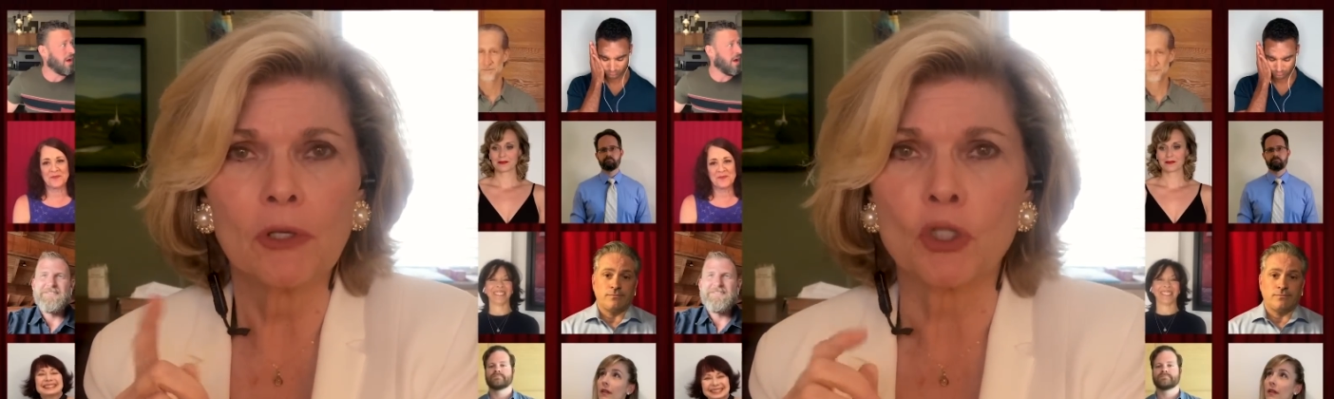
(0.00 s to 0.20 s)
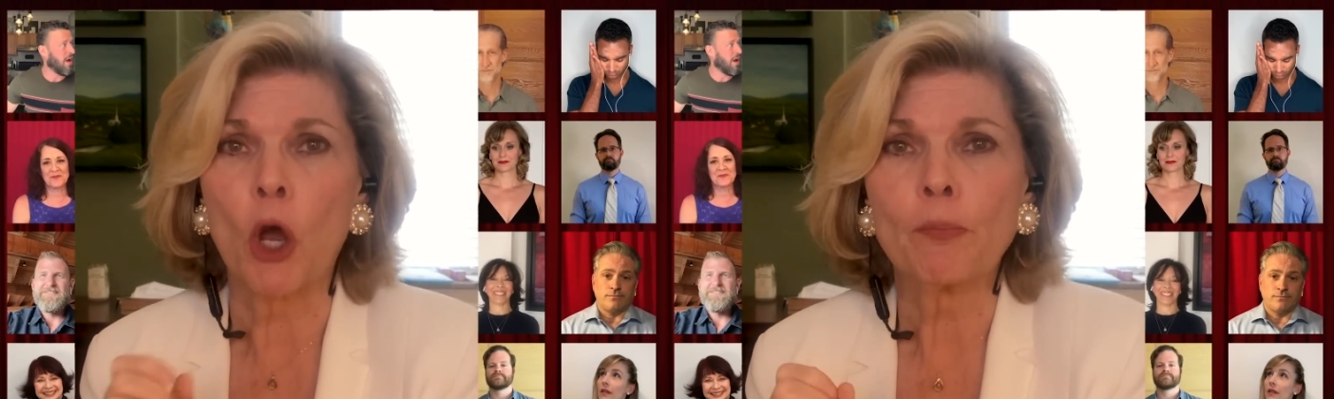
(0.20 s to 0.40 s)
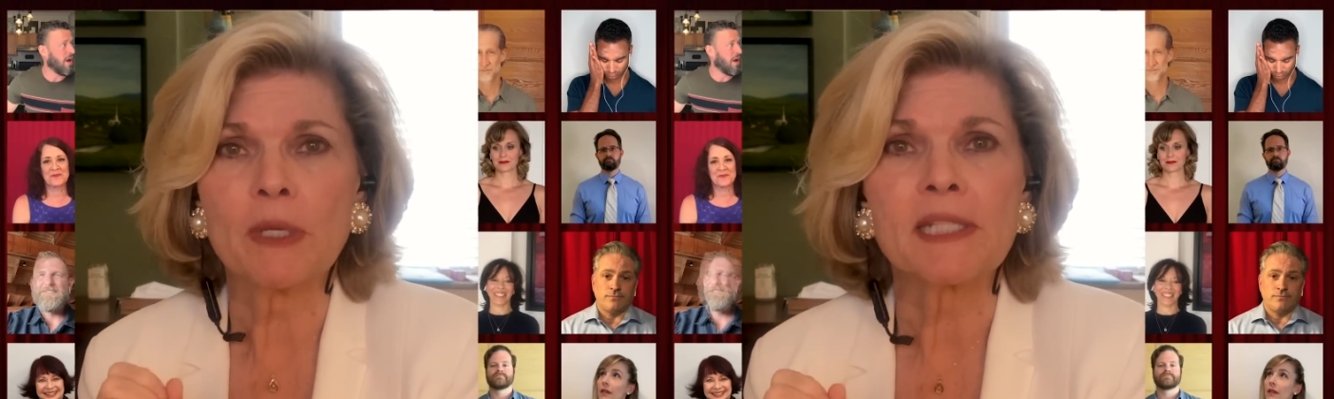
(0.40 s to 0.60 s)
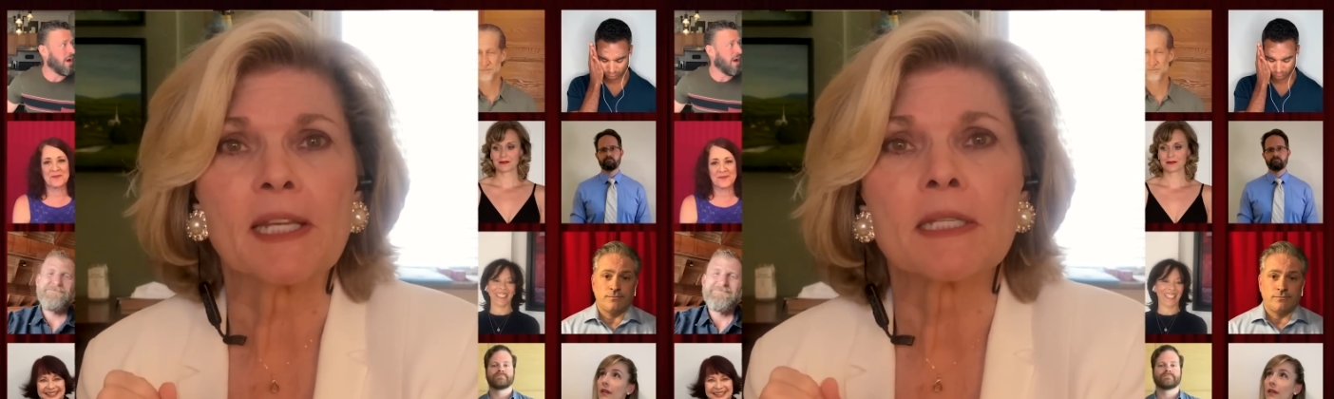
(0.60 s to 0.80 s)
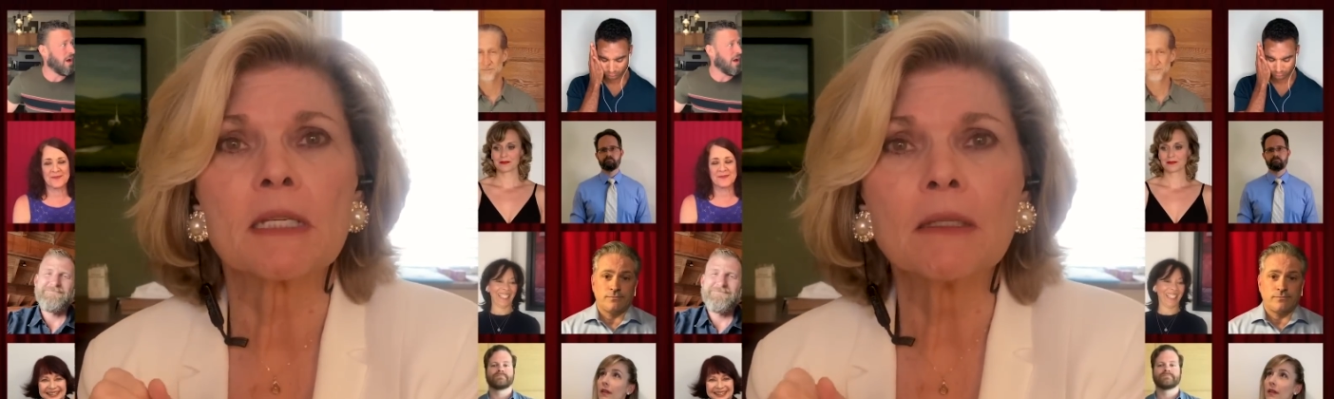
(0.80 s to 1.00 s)
Speaker 1: show
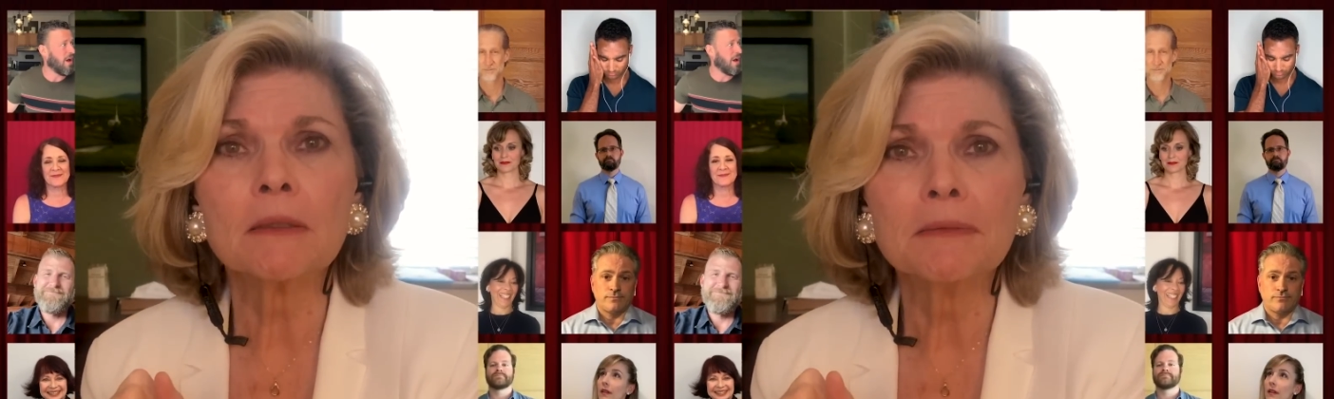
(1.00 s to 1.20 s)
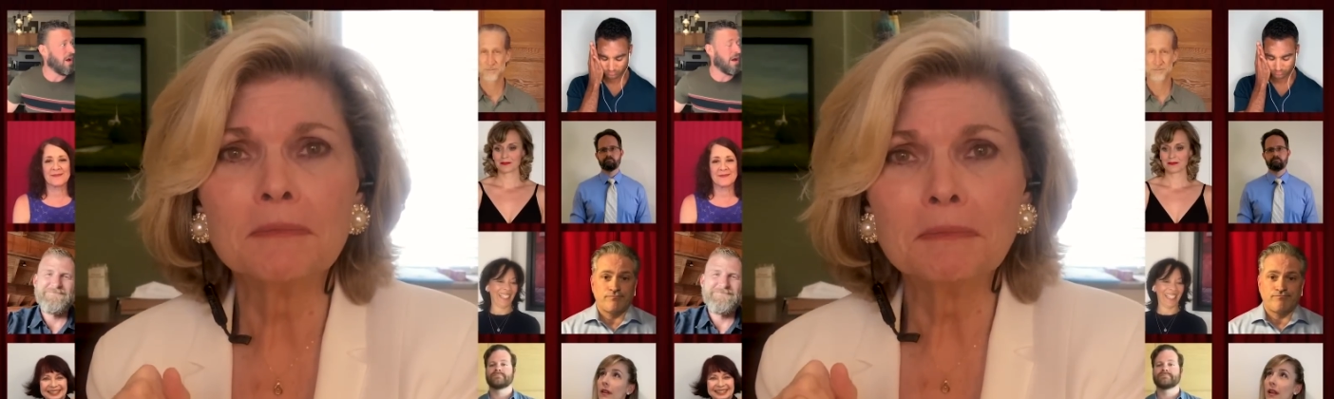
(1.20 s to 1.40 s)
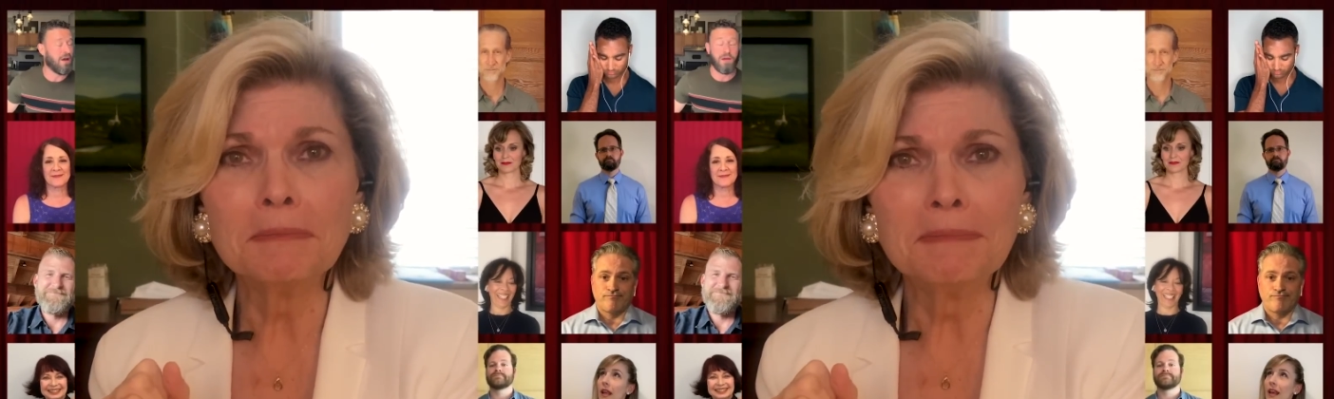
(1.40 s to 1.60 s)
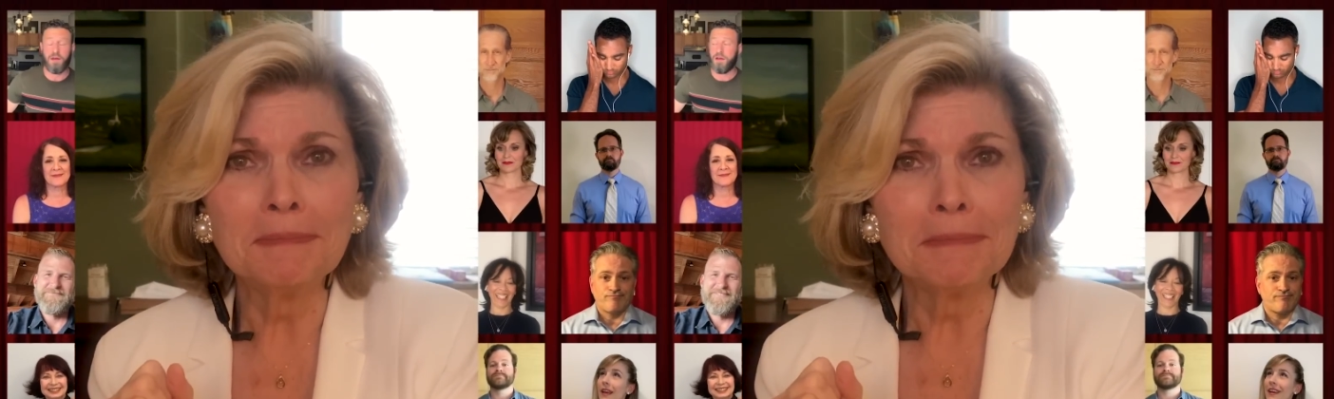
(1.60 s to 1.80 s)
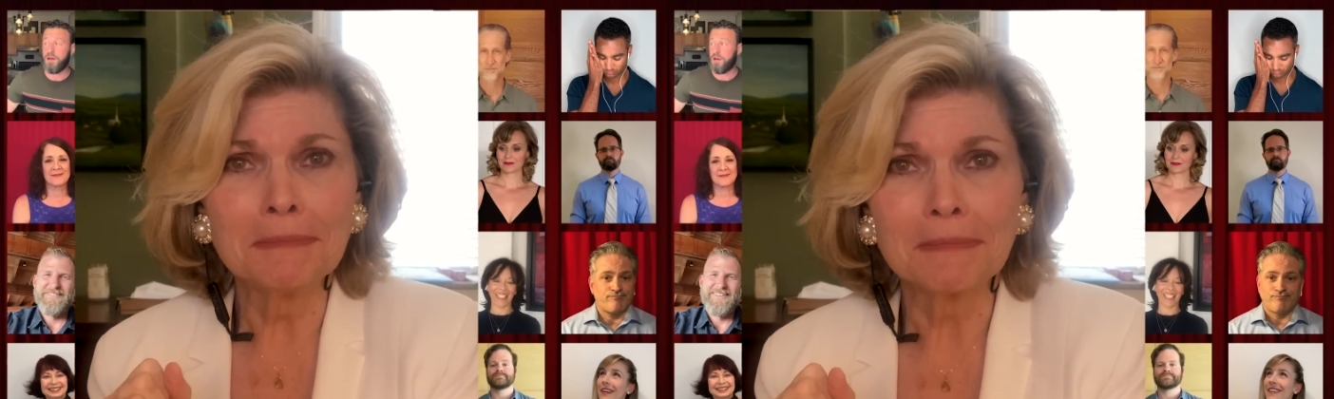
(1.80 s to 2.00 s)
business
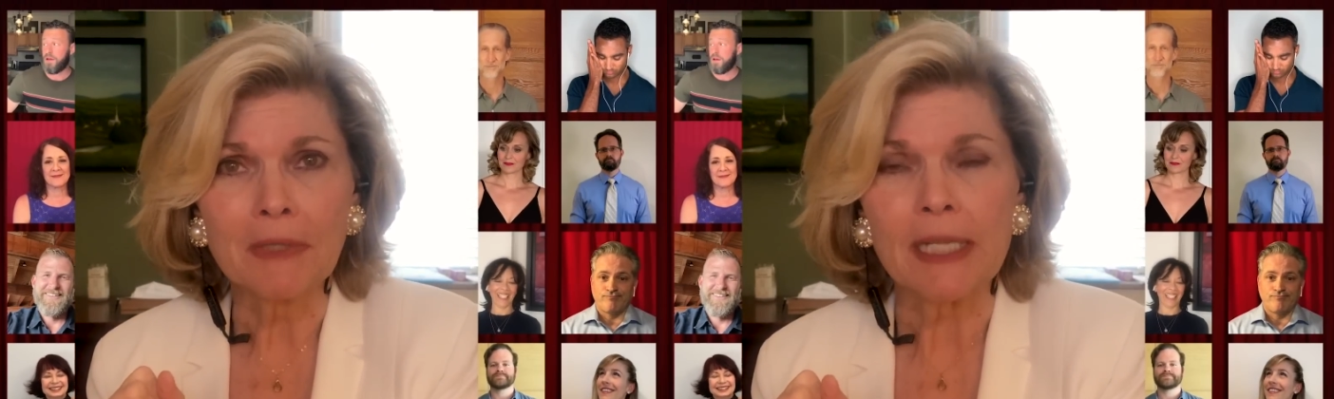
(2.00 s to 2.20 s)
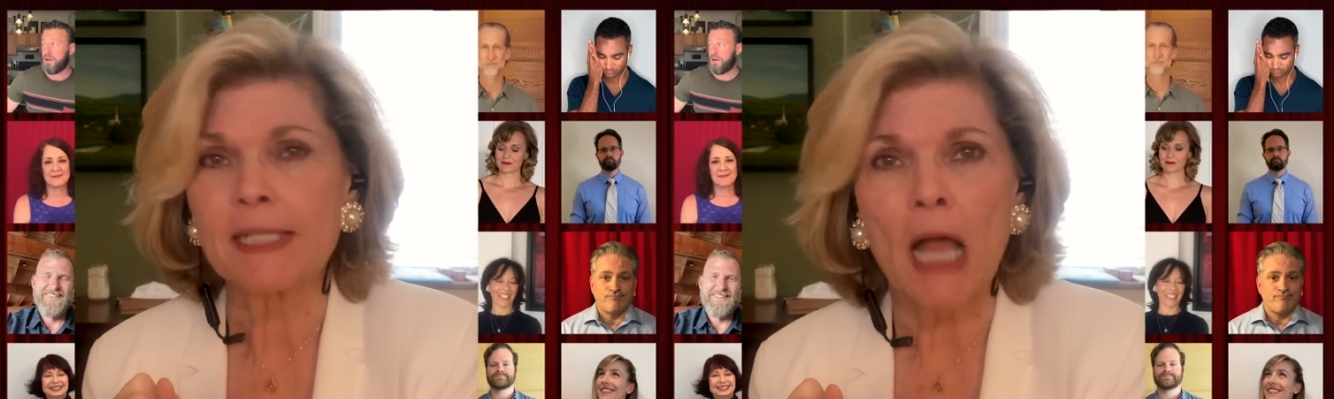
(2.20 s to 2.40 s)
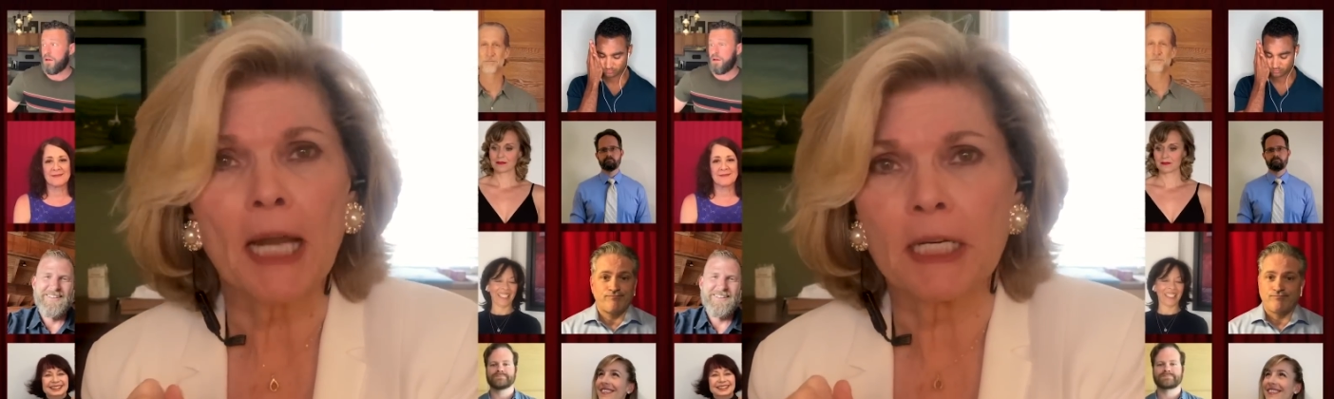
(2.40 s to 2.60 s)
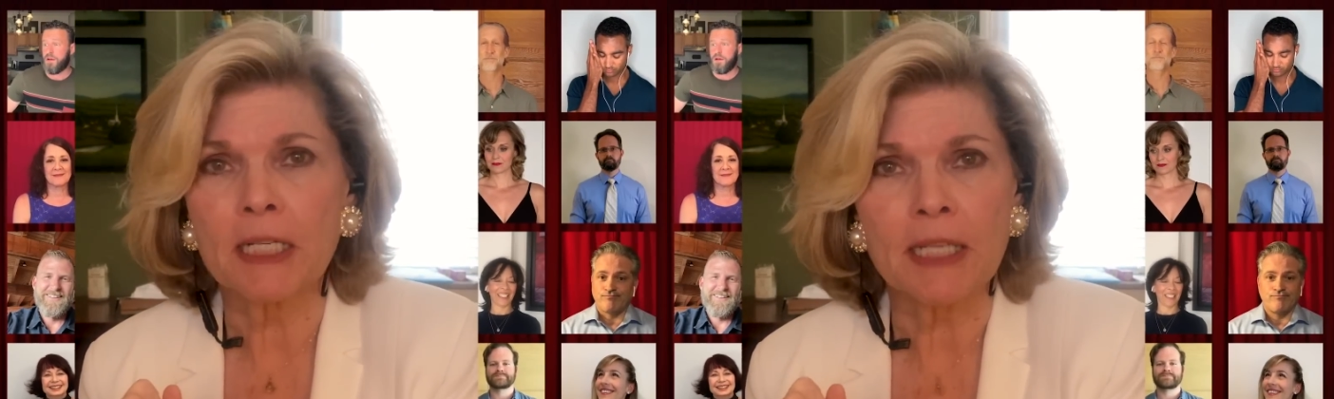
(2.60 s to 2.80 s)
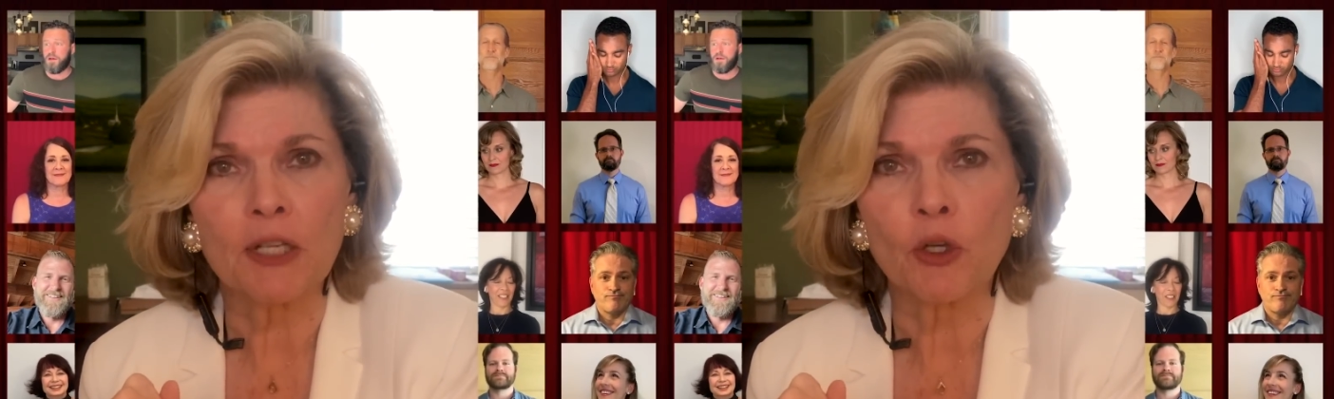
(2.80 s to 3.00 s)
is not an
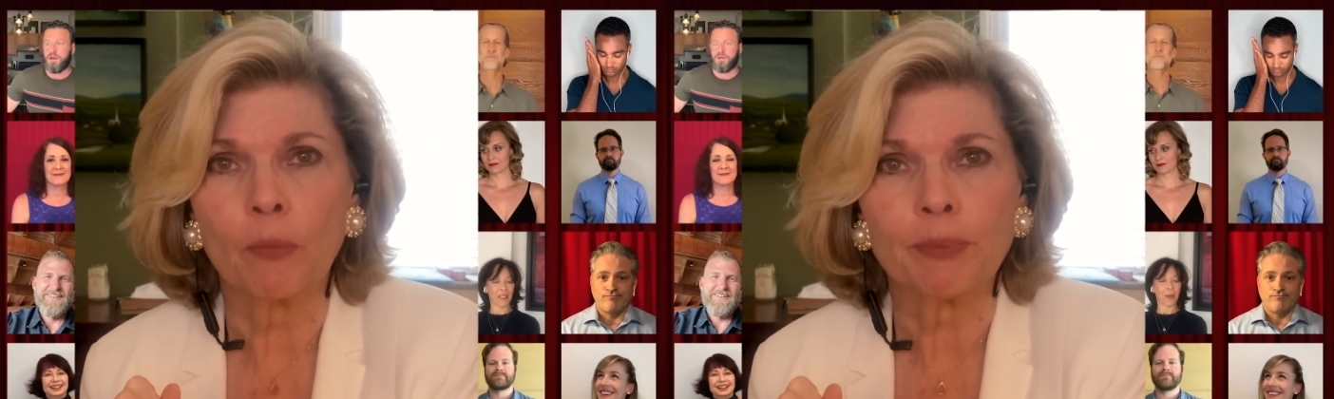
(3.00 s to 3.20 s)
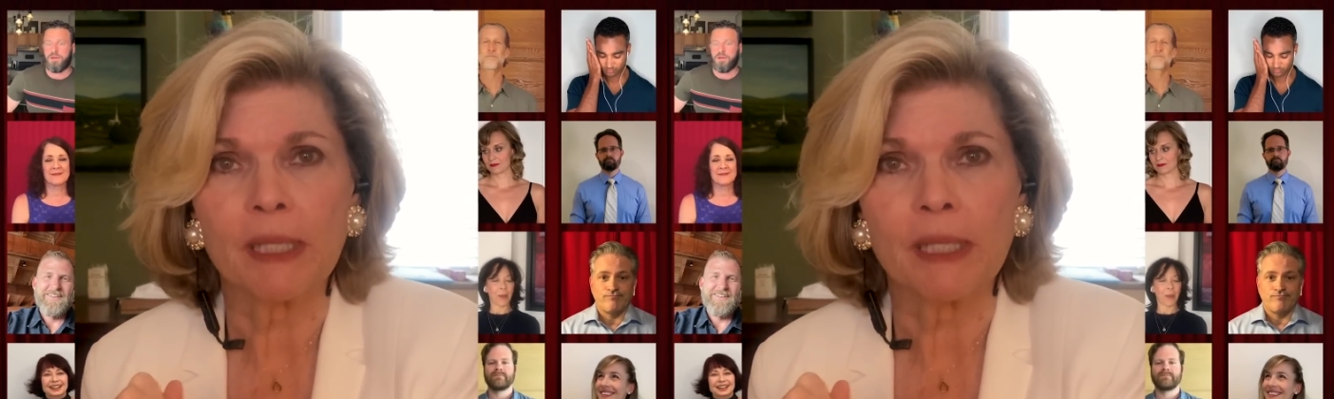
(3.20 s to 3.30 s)
essential